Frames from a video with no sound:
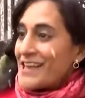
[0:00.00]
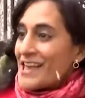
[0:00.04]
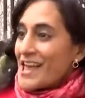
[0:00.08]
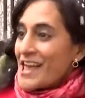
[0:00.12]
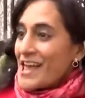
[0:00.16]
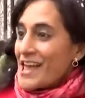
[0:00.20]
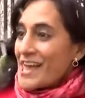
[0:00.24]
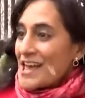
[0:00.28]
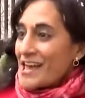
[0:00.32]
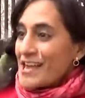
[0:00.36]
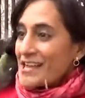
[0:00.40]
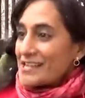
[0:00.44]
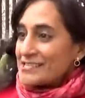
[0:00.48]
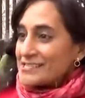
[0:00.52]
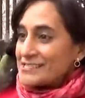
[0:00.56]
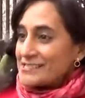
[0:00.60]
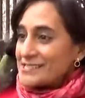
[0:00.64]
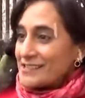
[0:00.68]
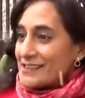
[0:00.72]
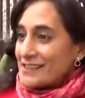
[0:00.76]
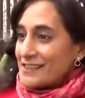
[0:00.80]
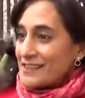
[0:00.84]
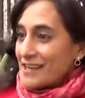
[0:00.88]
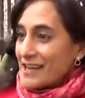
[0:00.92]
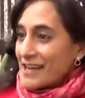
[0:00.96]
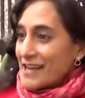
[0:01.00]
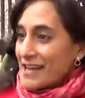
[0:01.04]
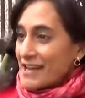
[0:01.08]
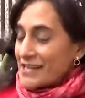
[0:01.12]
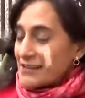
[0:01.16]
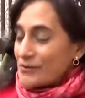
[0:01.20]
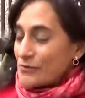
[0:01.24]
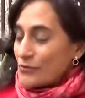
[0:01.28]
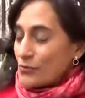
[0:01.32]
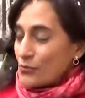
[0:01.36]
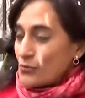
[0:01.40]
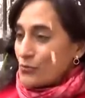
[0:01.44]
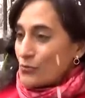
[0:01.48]
and that
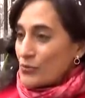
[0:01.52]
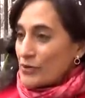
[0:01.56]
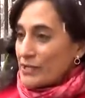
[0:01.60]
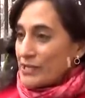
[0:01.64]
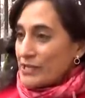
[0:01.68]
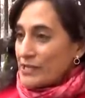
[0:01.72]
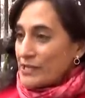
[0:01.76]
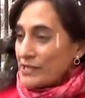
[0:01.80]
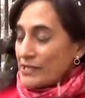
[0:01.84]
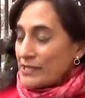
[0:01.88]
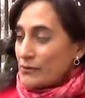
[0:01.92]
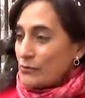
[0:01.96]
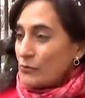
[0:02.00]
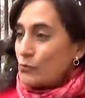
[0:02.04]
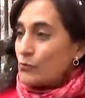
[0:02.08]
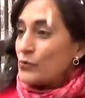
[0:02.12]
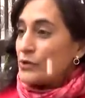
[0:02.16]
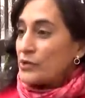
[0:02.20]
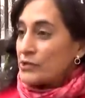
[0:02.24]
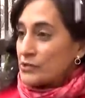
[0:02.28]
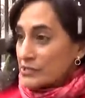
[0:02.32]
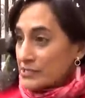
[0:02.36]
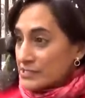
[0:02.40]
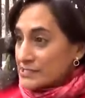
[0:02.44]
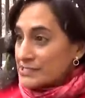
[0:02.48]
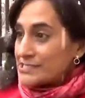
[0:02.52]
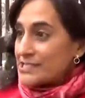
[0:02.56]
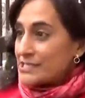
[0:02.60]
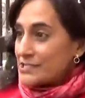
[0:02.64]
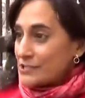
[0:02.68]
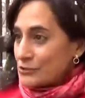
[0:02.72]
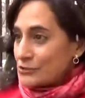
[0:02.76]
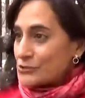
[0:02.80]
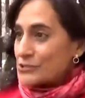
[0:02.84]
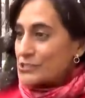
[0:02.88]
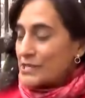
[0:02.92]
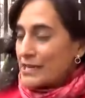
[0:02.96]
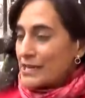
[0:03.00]
we will
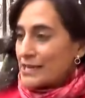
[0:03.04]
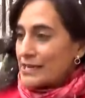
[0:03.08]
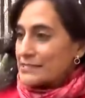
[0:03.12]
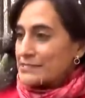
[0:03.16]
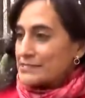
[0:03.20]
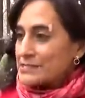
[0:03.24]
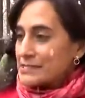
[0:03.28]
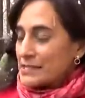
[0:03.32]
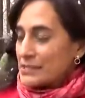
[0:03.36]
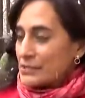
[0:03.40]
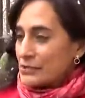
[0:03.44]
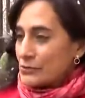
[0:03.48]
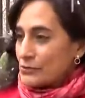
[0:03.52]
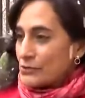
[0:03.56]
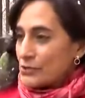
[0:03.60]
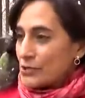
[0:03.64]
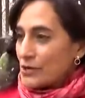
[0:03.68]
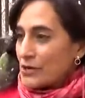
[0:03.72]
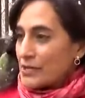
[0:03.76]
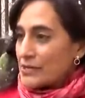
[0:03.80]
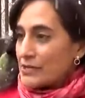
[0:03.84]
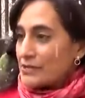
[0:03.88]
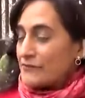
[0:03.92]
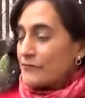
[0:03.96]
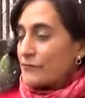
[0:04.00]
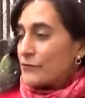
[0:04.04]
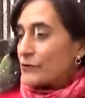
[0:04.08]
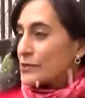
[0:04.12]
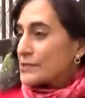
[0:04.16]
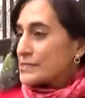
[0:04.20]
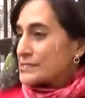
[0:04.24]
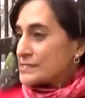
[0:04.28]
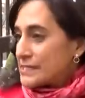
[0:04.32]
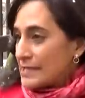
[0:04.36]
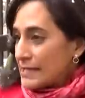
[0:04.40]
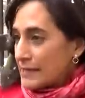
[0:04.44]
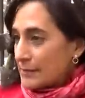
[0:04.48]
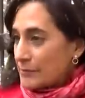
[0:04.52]
continue to execute on. For
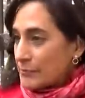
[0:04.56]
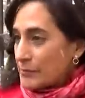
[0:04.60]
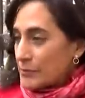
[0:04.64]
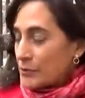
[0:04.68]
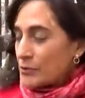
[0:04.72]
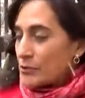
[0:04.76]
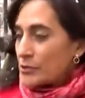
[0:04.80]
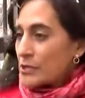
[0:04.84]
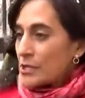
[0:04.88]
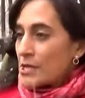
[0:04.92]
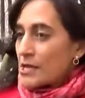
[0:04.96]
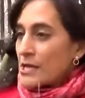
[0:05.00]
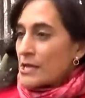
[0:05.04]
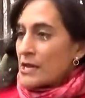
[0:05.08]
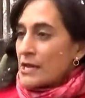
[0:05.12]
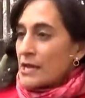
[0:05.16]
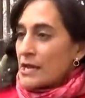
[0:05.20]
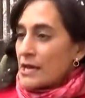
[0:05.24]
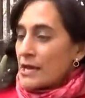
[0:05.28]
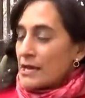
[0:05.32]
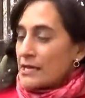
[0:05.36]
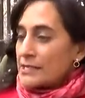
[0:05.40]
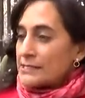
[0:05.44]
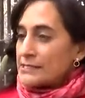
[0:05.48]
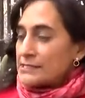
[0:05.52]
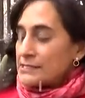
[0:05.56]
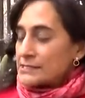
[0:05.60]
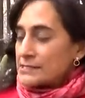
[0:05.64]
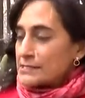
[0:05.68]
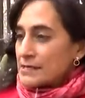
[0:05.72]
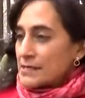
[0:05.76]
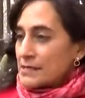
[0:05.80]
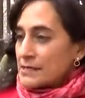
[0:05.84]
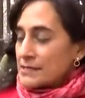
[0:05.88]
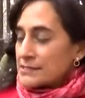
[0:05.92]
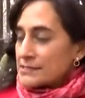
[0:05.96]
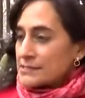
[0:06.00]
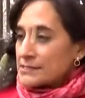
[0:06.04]
example, I
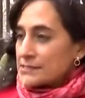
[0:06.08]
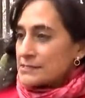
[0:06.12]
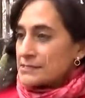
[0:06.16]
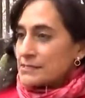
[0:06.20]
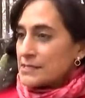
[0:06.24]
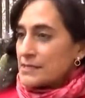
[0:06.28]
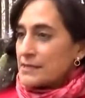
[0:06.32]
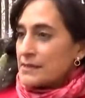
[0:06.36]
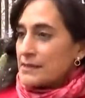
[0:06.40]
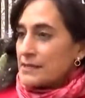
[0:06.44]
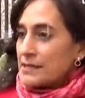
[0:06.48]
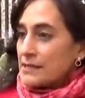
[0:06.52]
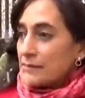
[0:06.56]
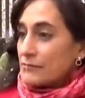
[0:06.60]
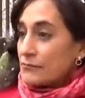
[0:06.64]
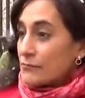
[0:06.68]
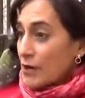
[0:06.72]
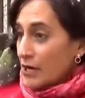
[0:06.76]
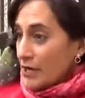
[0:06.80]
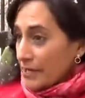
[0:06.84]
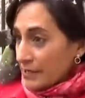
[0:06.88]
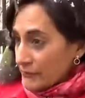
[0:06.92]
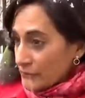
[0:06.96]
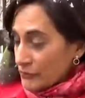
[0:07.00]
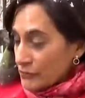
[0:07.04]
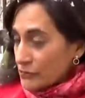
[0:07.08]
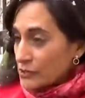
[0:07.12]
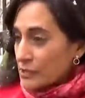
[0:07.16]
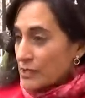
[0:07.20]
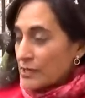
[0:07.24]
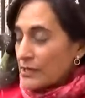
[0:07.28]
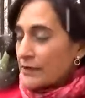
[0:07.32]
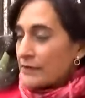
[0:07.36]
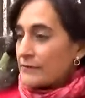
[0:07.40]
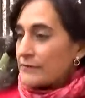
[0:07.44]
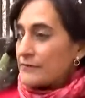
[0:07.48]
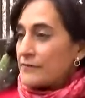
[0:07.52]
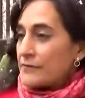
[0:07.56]
discussed the arrival
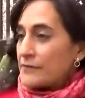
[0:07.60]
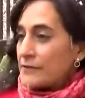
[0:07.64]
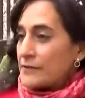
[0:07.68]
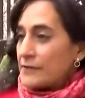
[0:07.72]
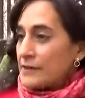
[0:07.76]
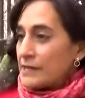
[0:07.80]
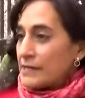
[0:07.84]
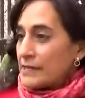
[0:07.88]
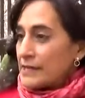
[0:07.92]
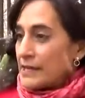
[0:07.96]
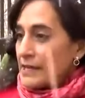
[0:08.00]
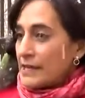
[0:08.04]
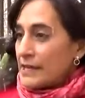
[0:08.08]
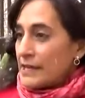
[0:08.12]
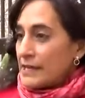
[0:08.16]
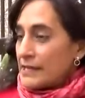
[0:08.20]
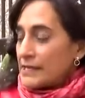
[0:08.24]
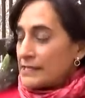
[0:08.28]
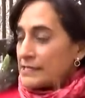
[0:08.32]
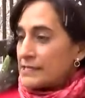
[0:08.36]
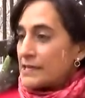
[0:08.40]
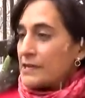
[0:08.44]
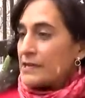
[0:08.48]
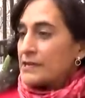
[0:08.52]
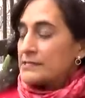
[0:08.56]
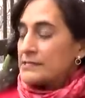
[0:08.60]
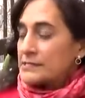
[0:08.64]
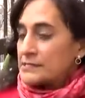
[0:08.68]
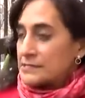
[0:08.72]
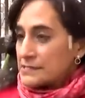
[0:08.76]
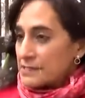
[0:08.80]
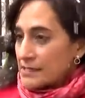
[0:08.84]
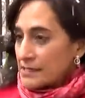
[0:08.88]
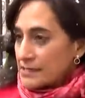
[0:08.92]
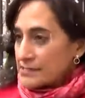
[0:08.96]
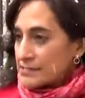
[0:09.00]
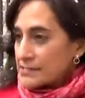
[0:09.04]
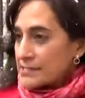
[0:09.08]
of the aid. I
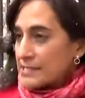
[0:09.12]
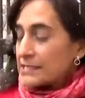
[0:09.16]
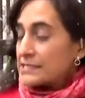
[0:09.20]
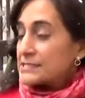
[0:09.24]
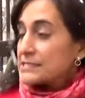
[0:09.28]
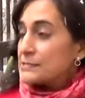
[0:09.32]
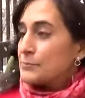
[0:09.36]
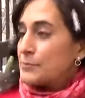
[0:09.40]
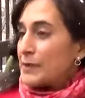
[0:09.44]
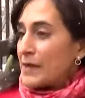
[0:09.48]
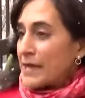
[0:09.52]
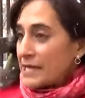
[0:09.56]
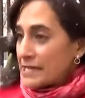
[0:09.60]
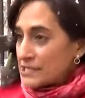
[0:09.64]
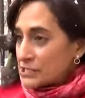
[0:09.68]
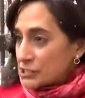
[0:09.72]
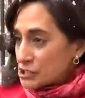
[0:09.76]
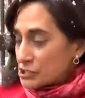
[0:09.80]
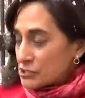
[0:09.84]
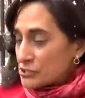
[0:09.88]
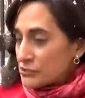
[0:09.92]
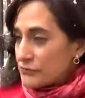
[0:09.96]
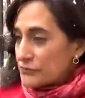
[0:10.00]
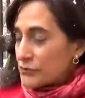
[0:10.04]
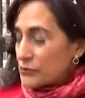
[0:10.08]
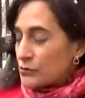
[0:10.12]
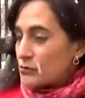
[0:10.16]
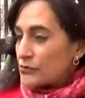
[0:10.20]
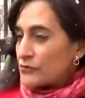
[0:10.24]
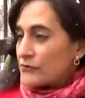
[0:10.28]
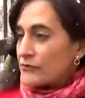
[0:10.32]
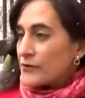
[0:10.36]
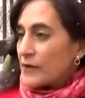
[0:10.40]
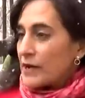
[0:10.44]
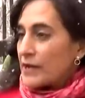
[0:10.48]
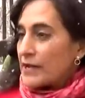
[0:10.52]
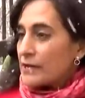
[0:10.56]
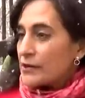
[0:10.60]
discussed the expansion of
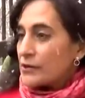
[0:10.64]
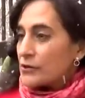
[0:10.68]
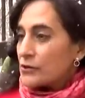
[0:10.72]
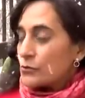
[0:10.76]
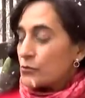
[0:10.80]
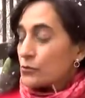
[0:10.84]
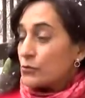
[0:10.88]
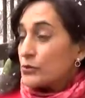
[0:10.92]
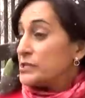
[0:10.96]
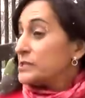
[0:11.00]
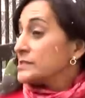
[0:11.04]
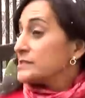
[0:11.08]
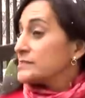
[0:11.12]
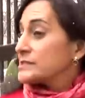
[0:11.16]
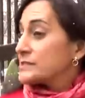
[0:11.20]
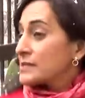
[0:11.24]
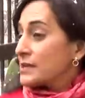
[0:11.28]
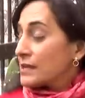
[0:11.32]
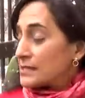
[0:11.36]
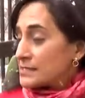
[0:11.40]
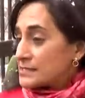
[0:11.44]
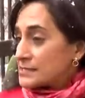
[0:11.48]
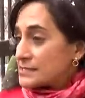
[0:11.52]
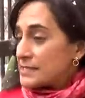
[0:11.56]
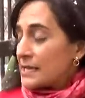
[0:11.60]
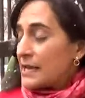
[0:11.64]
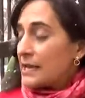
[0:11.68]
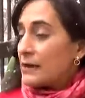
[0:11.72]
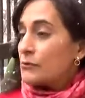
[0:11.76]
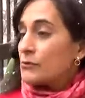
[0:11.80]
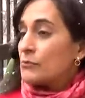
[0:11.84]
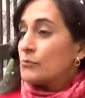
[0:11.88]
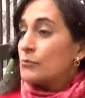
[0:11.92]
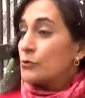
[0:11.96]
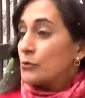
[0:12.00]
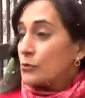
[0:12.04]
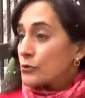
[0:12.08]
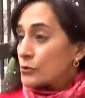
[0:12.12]
Unifier. We discussed how
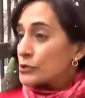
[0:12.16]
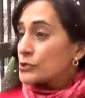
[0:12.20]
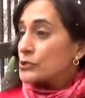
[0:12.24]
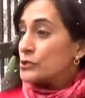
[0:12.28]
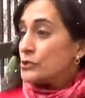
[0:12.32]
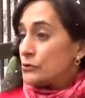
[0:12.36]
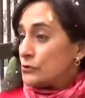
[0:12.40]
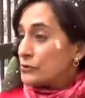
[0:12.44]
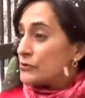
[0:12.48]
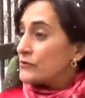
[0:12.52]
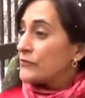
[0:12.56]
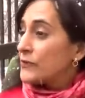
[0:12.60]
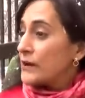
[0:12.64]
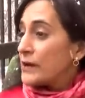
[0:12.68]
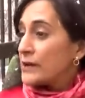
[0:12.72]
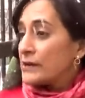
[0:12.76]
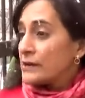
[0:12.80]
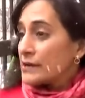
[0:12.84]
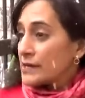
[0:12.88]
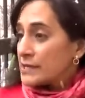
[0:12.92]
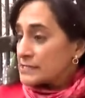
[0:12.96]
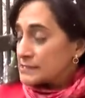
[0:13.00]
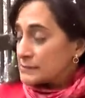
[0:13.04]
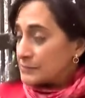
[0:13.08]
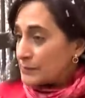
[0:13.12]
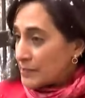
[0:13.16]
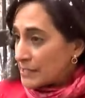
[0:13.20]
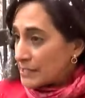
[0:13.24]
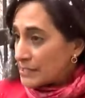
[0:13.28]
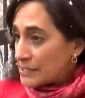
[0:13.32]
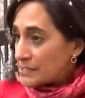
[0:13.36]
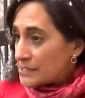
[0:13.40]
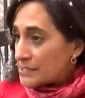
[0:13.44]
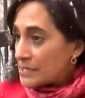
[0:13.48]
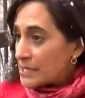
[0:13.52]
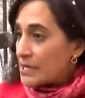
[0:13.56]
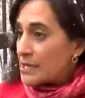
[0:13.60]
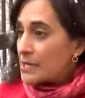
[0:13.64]
important Unifier has
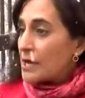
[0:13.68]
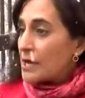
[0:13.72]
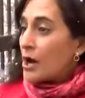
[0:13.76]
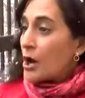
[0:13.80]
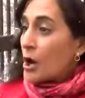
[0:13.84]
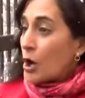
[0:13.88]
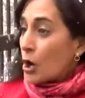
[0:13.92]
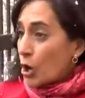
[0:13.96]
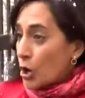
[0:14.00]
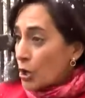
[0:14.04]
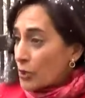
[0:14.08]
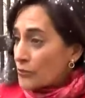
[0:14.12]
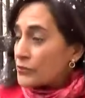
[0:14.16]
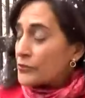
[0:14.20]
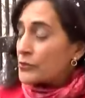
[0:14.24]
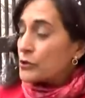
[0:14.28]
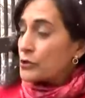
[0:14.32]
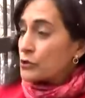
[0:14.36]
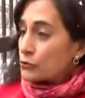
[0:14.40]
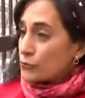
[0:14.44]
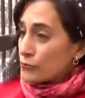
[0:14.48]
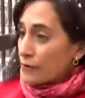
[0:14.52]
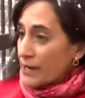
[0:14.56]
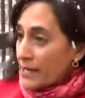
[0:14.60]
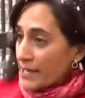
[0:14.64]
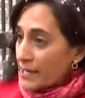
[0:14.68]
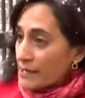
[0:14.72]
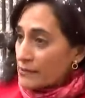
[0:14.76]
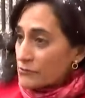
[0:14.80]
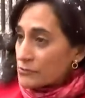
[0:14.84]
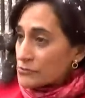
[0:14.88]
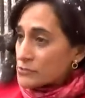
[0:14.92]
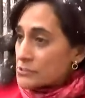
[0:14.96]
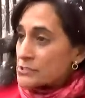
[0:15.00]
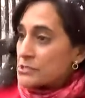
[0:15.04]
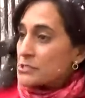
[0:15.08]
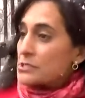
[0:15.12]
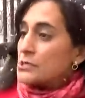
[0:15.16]
been on the
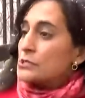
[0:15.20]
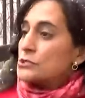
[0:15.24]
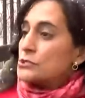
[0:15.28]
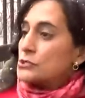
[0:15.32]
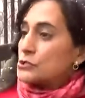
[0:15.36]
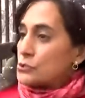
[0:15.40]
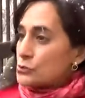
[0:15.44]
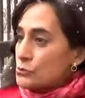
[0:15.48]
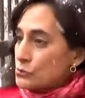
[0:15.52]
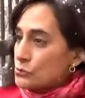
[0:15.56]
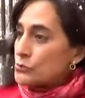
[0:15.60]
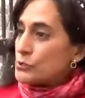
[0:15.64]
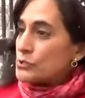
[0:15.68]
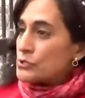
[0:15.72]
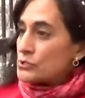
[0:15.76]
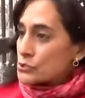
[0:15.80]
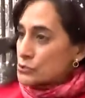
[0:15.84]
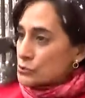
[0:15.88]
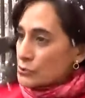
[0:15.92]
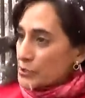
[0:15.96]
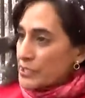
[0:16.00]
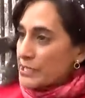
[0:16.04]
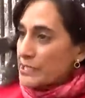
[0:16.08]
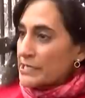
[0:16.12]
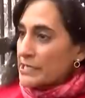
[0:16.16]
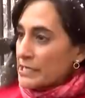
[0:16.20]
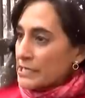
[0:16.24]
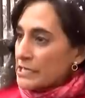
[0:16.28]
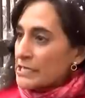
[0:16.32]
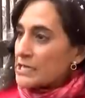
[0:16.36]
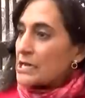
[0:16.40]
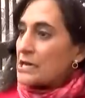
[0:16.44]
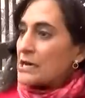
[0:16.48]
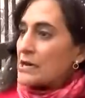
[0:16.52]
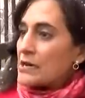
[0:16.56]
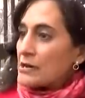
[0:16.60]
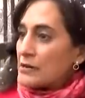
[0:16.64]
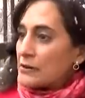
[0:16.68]
ground to the training
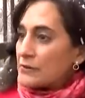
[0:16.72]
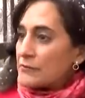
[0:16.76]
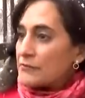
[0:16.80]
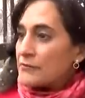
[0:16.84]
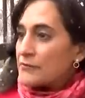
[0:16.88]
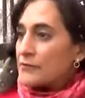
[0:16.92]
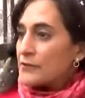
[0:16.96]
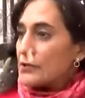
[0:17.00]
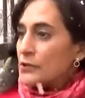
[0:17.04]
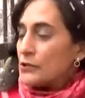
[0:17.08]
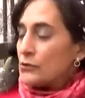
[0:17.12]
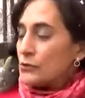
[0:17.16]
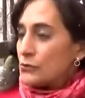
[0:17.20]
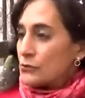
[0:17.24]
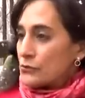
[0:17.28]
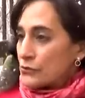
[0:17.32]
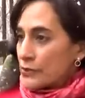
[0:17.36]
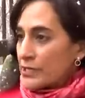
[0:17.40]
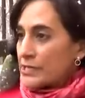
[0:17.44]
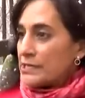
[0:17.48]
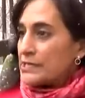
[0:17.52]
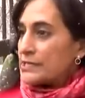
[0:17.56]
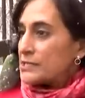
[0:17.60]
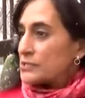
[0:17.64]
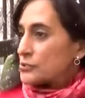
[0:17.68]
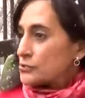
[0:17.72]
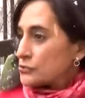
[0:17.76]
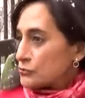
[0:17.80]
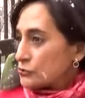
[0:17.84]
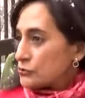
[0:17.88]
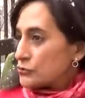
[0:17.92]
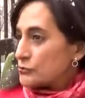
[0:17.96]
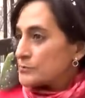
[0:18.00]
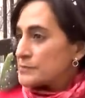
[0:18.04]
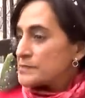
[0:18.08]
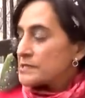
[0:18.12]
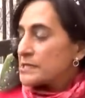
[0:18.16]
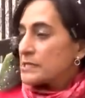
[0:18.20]
of Ukrainian
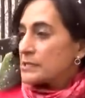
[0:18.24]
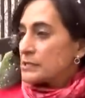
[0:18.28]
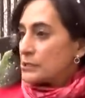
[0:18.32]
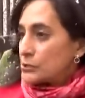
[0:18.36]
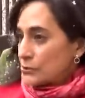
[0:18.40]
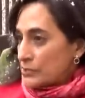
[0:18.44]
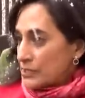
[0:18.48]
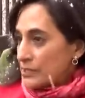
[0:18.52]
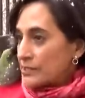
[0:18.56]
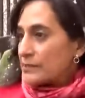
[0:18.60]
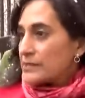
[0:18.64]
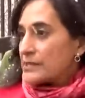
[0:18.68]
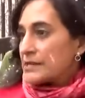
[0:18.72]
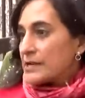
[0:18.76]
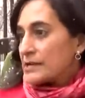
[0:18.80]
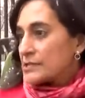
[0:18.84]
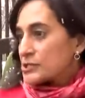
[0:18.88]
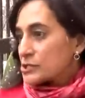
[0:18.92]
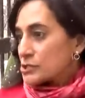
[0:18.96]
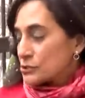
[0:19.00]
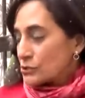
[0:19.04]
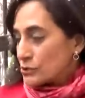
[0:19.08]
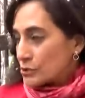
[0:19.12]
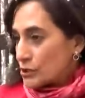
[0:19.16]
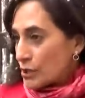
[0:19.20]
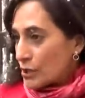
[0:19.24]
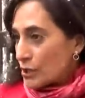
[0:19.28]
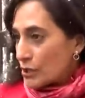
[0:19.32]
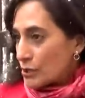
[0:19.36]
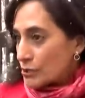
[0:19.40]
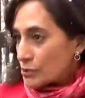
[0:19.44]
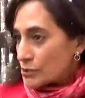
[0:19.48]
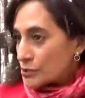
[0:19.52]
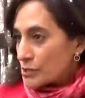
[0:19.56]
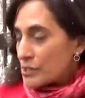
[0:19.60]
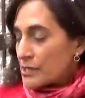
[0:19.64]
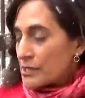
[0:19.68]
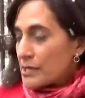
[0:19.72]
troops, including the National
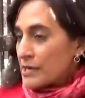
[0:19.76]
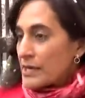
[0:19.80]
Guard.